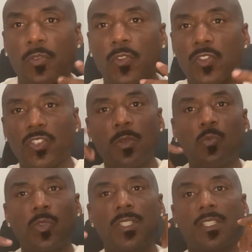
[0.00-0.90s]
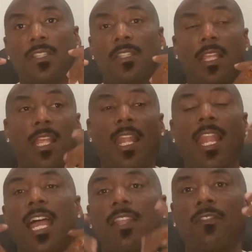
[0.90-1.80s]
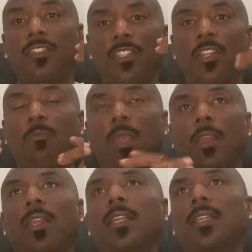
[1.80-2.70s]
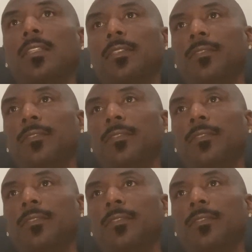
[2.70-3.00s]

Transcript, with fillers: For some reason, a lot of us in America,